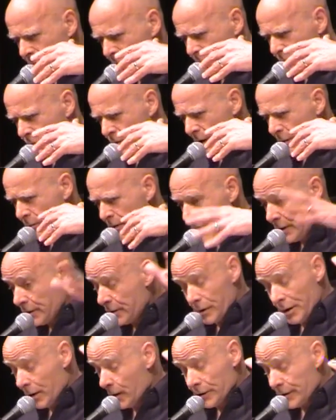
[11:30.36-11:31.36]
and when I went
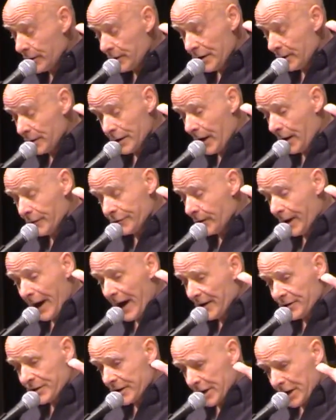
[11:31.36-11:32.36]
into the hall, you didn't have to
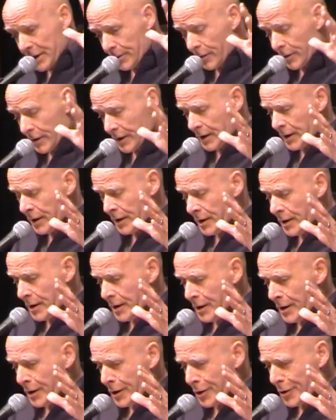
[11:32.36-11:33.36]
ask anybody,
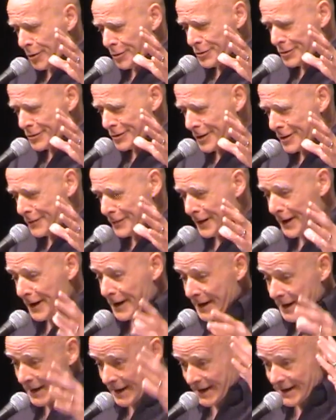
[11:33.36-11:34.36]
sort of,
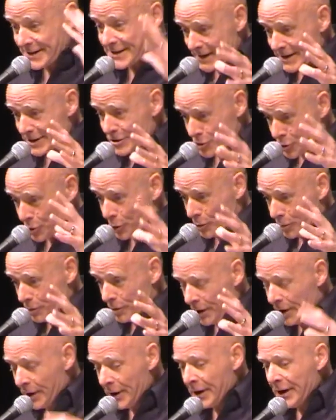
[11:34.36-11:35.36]
is it as
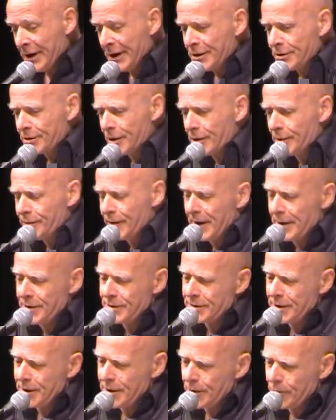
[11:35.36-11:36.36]
good, sort of,
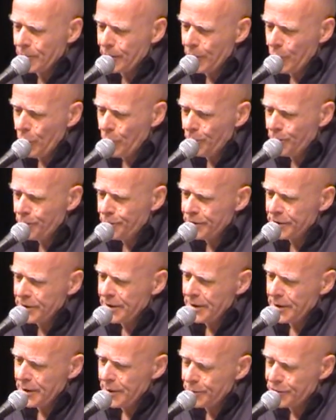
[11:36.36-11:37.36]
as we hoped
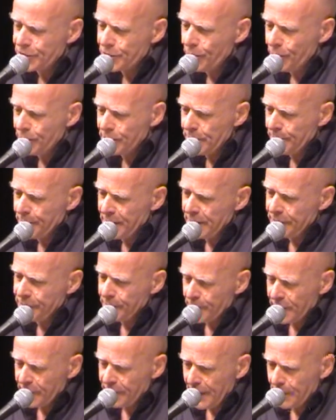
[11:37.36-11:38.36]
it was going to be
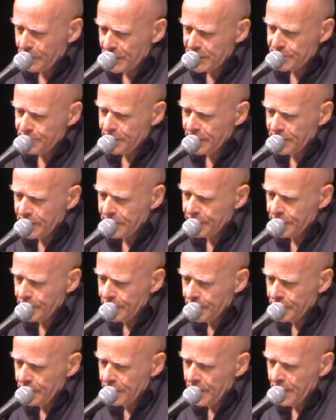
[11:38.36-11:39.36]
from the family's point of
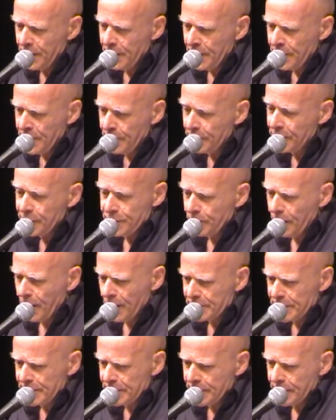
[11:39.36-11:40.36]
view. The minute you
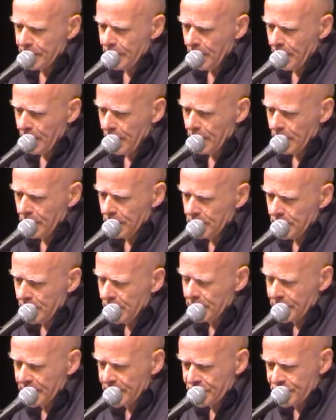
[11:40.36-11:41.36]
walked into the hall,
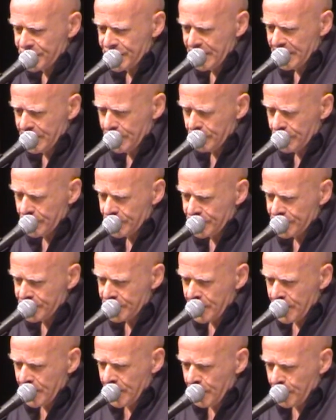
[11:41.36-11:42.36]
all you could see
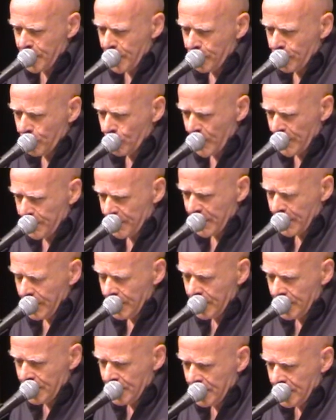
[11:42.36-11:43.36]
was people
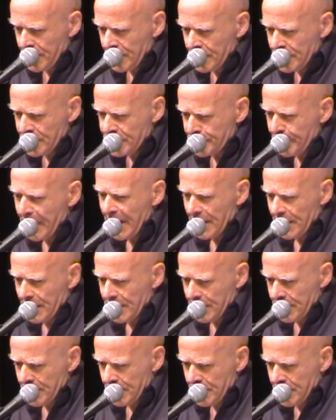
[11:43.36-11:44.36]
weeping,
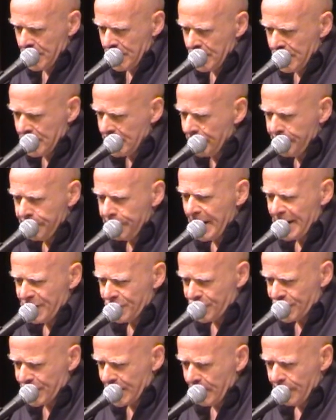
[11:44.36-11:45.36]
smiling, and a
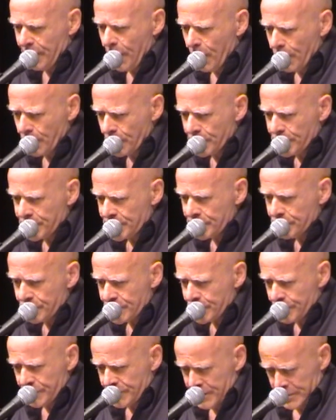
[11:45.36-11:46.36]
frenzy of hugs,
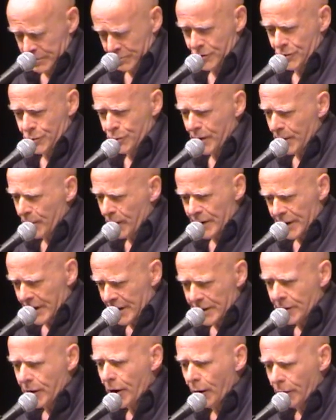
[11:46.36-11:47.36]
which we were
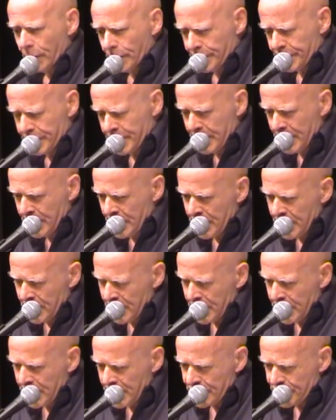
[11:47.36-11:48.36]
engulfed
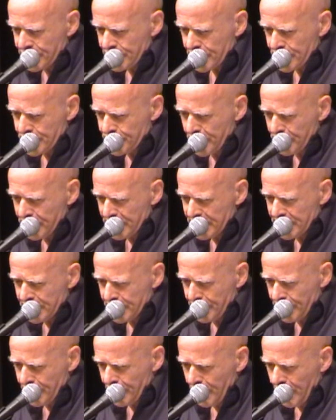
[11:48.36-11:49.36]
as soon as we went
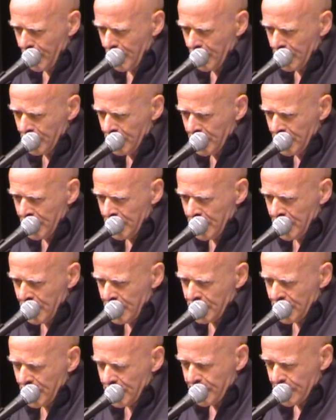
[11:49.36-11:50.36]
into the hall.
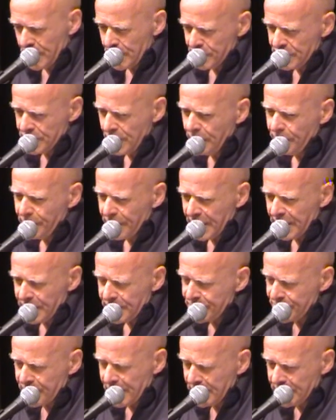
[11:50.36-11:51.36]
And it was
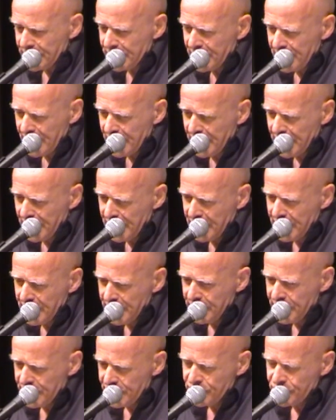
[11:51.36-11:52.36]
obvious that
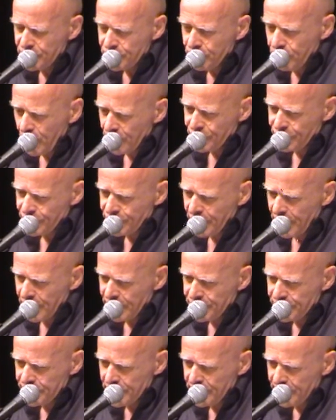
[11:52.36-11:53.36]
this wasn't
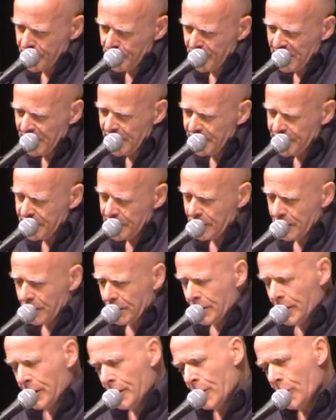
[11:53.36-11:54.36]
just sort of a
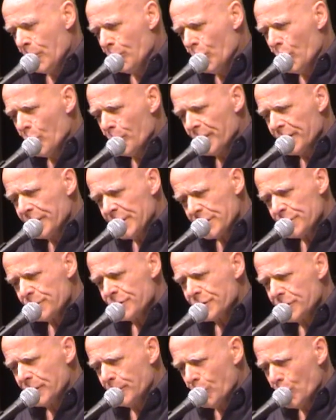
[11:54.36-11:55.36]
political moment, this
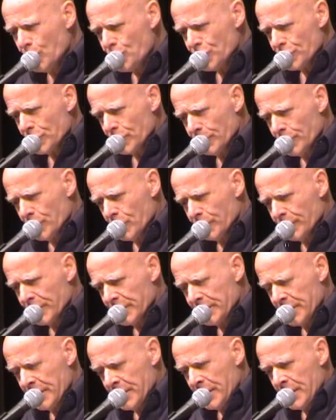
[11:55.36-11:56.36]
was an emotional
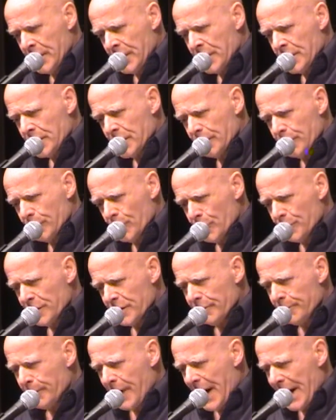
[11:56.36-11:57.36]
moment, sort of a moment
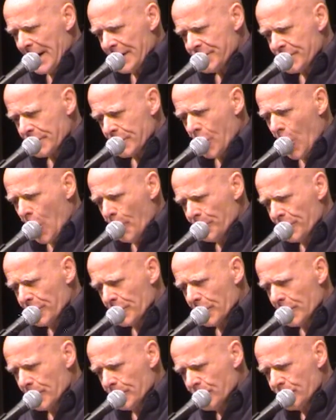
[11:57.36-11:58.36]
of mass and
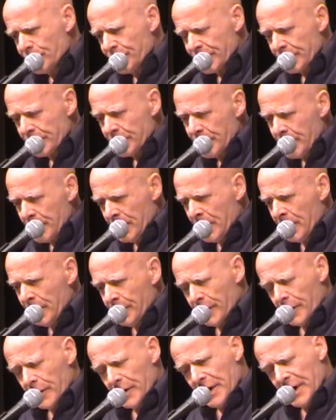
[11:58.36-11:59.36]
communal emotion
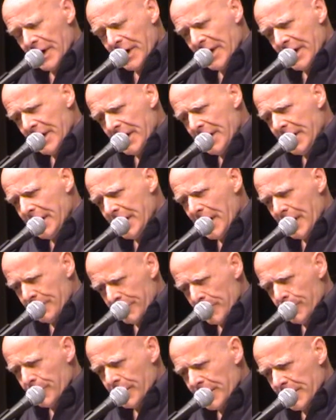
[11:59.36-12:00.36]
for
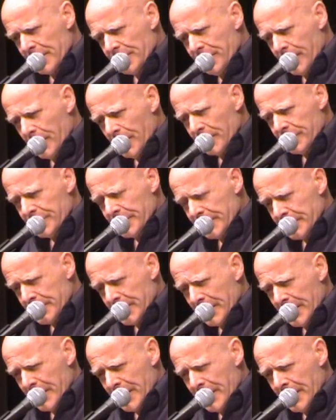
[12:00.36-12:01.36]
everybody involved and
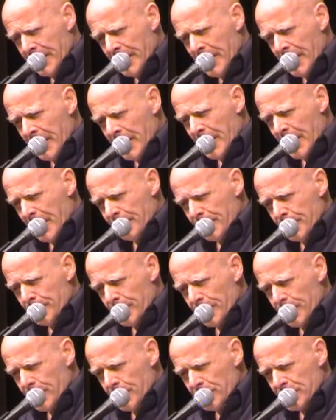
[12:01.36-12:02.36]

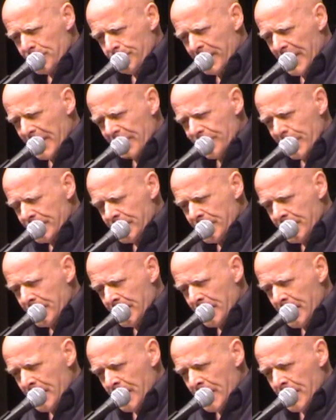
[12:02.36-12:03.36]
everybody who was present.
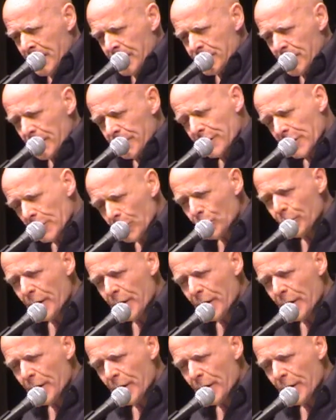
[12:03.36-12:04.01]
Sort of, although